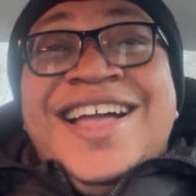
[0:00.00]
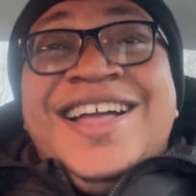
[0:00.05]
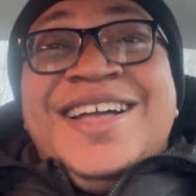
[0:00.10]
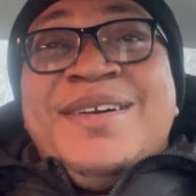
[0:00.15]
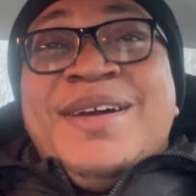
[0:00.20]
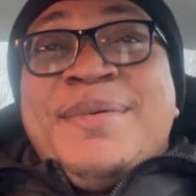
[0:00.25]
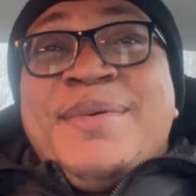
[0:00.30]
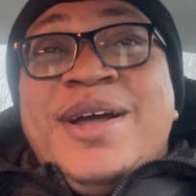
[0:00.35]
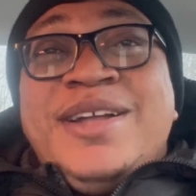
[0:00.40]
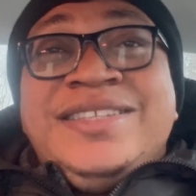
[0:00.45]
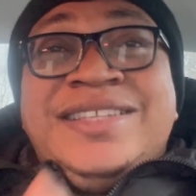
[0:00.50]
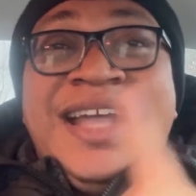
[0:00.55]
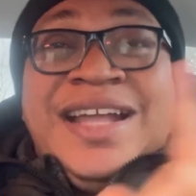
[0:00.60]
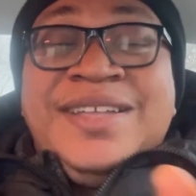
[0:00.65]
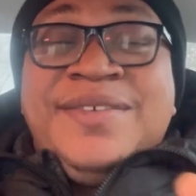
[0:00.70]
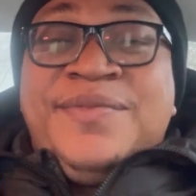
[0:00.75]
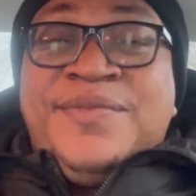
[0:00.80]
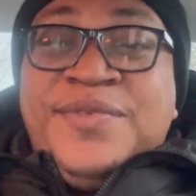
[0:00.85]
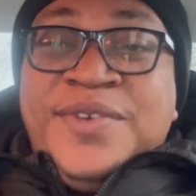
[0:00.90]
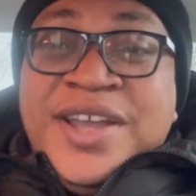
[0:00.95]
about
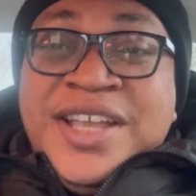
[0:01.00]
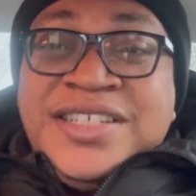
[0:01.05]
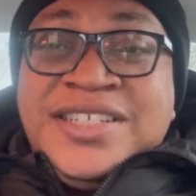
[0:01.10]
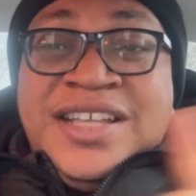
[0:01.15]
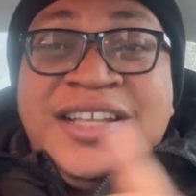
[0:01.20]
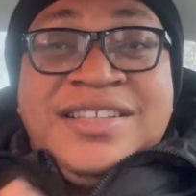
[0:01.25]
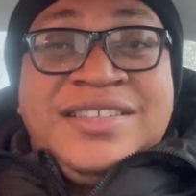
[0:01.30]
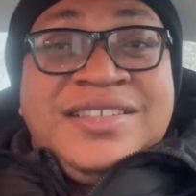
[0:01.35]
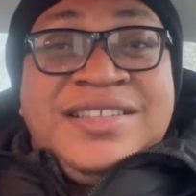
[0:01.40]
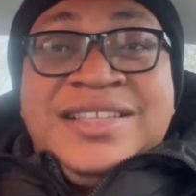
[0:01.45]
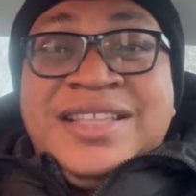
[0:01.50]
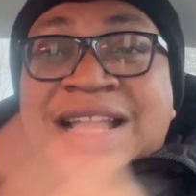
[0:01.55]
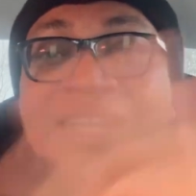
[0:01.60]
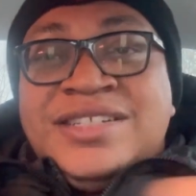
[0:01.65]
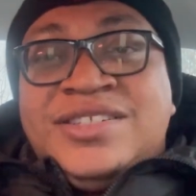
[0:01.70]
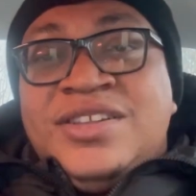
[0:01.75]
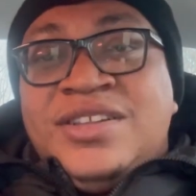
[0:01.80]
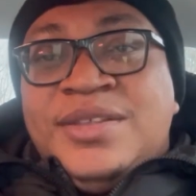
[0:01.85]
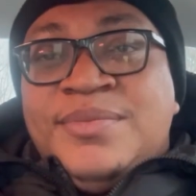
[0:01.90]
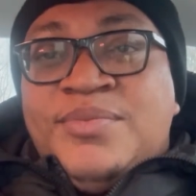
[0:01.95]
Daddy Fresh, and
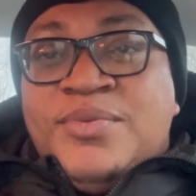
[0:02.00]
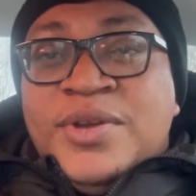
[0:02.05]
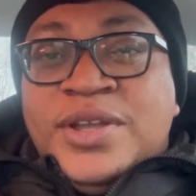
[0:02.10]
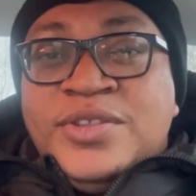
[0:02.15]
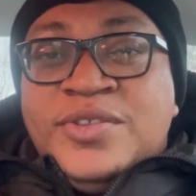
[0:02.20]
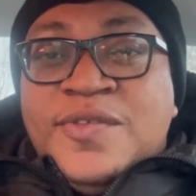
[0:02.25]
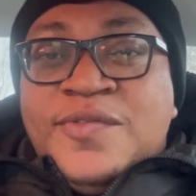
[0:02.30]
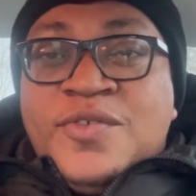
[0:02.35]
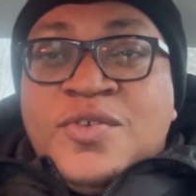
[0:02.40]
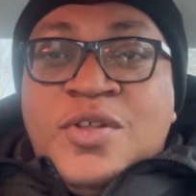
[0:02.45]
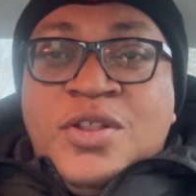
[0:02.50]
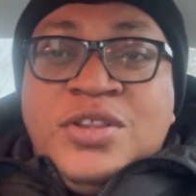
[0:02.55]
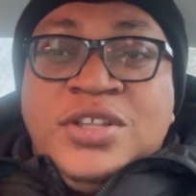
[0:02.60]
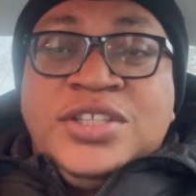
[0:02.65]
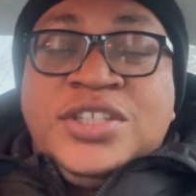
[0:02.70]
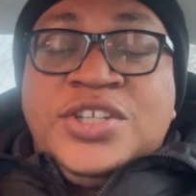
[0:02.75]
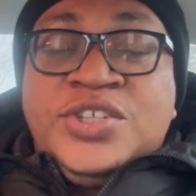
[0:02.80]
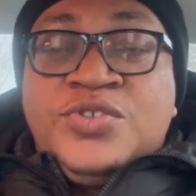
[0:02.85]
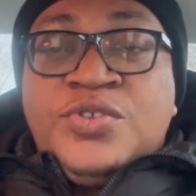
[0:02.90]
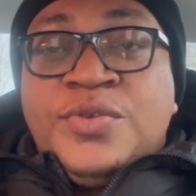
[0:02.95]
that's not the point of call
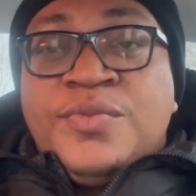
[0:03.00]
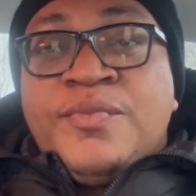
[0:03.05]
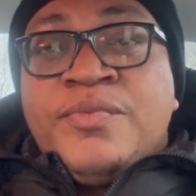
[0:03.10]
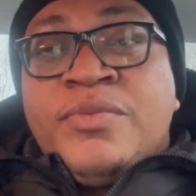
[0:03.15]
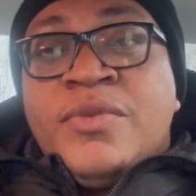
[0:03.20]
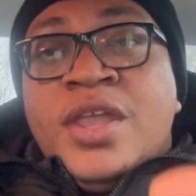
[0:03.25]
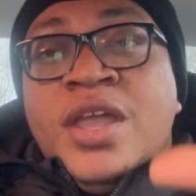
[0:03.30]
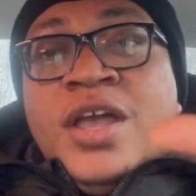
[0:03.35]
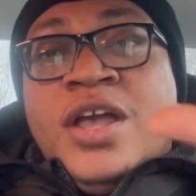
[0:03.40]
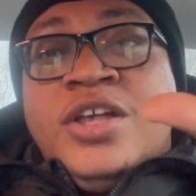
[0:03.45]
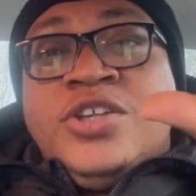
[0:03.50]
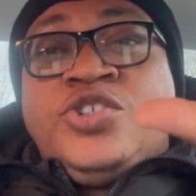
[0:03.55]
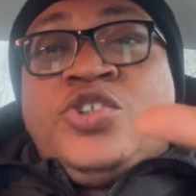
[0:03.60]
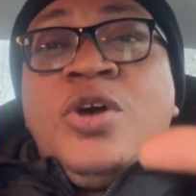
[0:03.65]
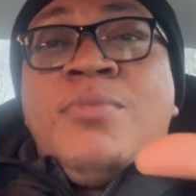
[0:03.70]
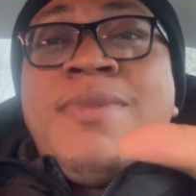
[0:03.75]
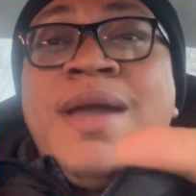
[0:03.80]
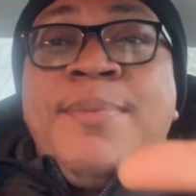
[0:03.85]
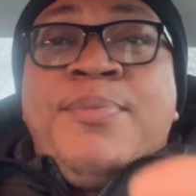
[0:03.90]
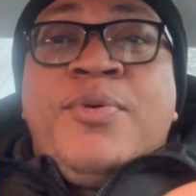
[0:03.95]
on this one.
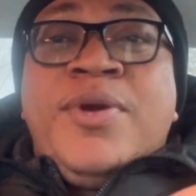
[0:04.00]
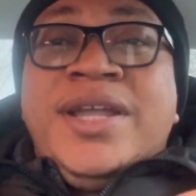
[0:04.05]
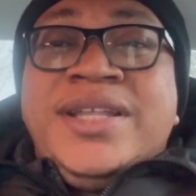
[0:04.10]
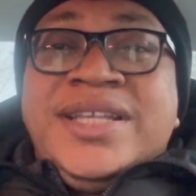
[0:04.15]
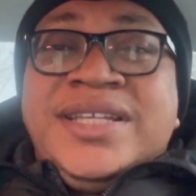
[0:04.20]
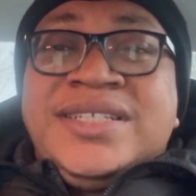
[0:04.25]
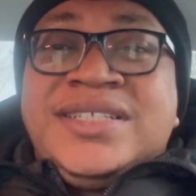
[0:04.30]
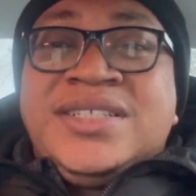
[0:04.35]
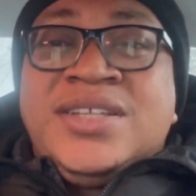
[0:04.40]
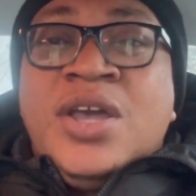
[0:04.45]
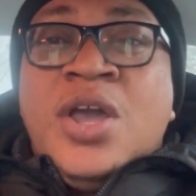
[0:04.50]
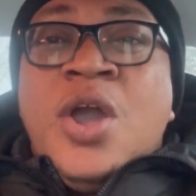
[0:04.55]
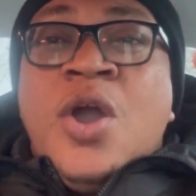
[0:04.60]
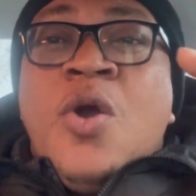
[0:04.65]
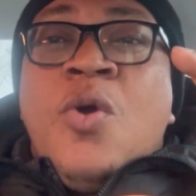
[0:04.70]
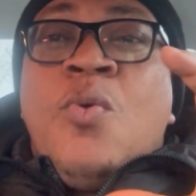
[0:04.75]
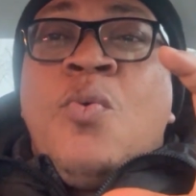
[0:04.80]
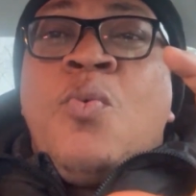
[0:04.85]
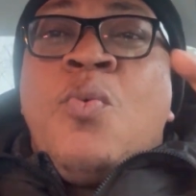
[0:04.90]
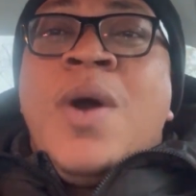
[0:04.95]
So my point is,
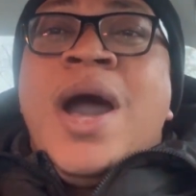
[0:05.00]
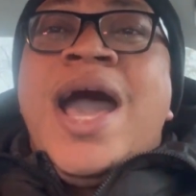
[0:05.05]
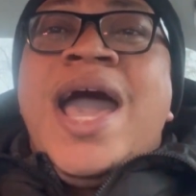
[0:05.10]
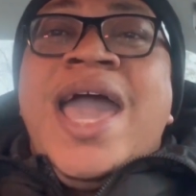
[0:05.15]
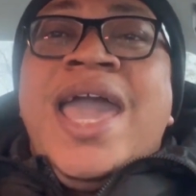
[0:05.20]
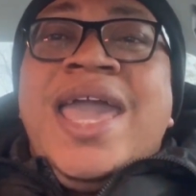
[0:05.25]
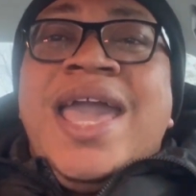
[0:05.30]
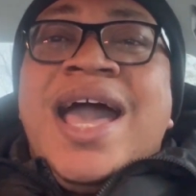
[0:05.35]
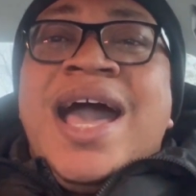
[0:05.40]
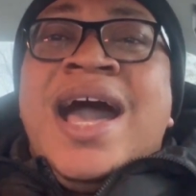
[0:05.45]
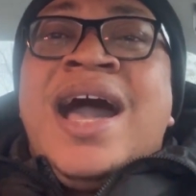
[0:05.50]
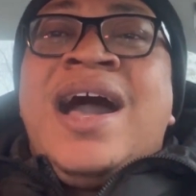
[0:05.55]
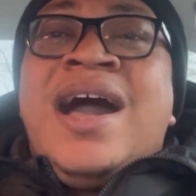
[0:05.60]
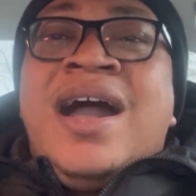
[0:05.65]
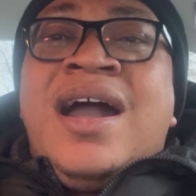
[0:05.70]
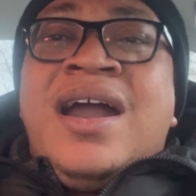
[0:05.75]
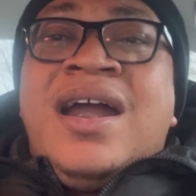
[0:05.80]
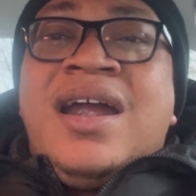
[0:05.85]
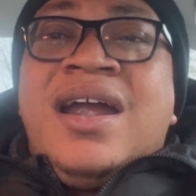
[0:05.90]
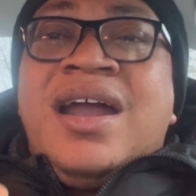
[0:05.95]
why
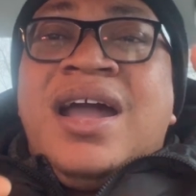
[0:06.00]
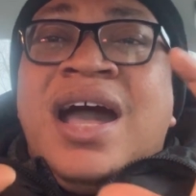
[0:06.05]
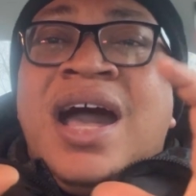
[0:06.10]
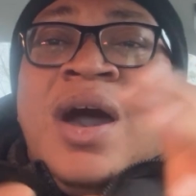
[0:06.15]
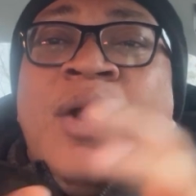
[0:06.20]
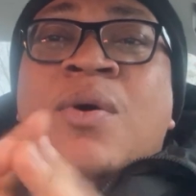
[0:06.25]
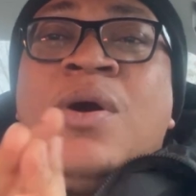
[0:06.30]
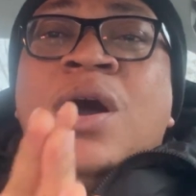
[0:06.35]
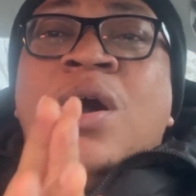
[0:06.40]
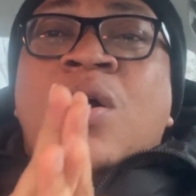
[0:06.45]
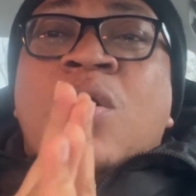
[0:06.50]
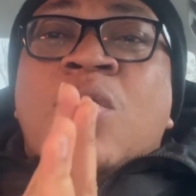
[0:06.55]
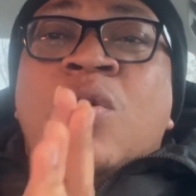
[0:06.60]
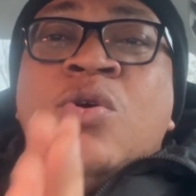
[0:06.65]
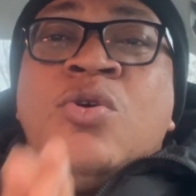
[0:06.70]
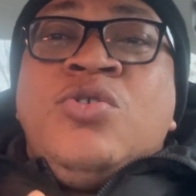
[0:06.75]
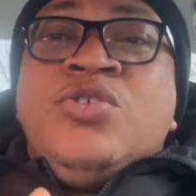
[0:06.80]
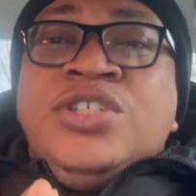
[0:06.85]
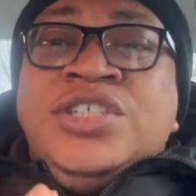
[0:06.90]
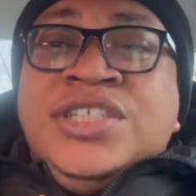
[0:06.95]
are our
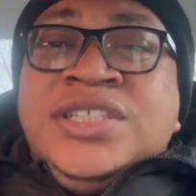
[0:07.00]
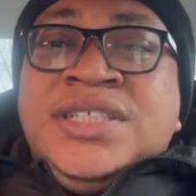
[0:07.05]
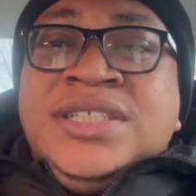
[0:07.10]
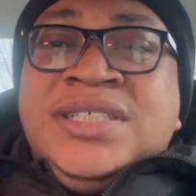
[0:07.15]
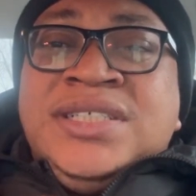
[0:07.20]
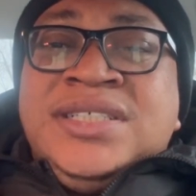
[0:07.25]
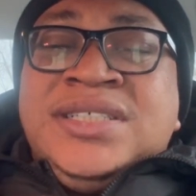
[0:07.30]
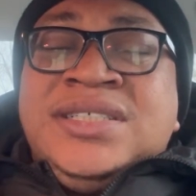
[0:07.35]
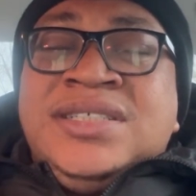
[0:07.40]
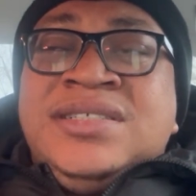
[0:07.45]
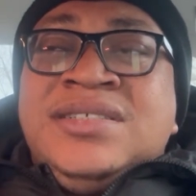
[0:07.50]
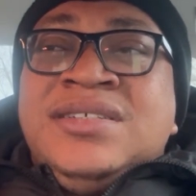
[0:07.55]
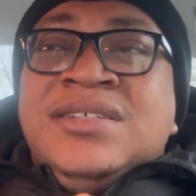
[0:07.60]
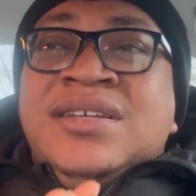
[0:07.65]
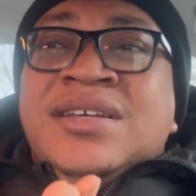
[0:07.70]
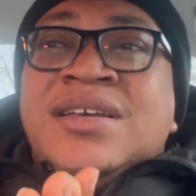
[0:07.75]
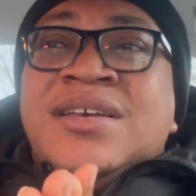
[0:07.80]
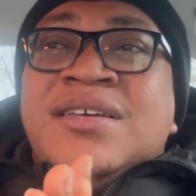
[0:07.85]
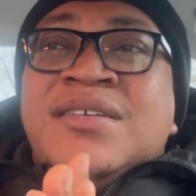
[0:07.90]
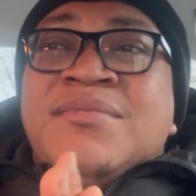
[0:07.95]
OGs
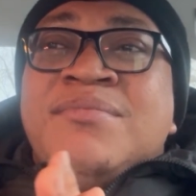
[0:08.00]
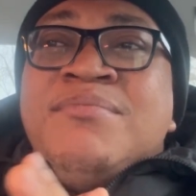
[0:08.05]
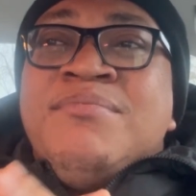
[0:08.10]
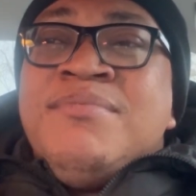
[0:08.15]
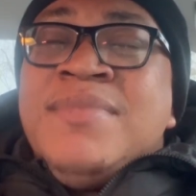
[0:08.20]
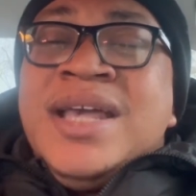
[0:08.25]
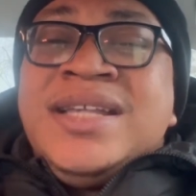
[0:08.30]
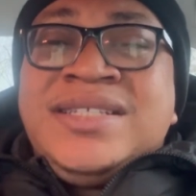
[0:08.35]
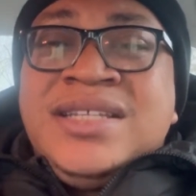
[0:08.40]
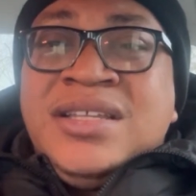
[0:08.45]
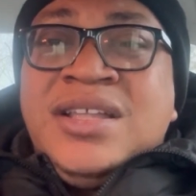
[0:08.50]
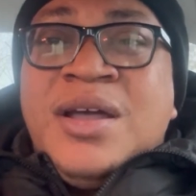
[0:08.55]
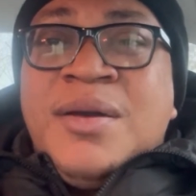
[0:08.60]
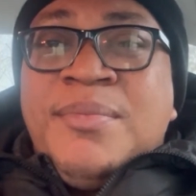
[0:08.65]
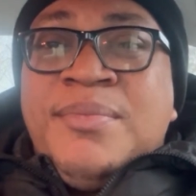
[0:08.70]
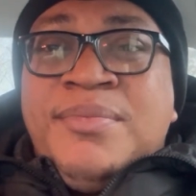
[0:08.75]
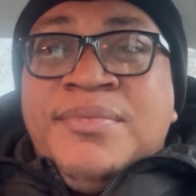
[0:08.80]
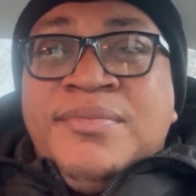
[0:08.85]
messing up?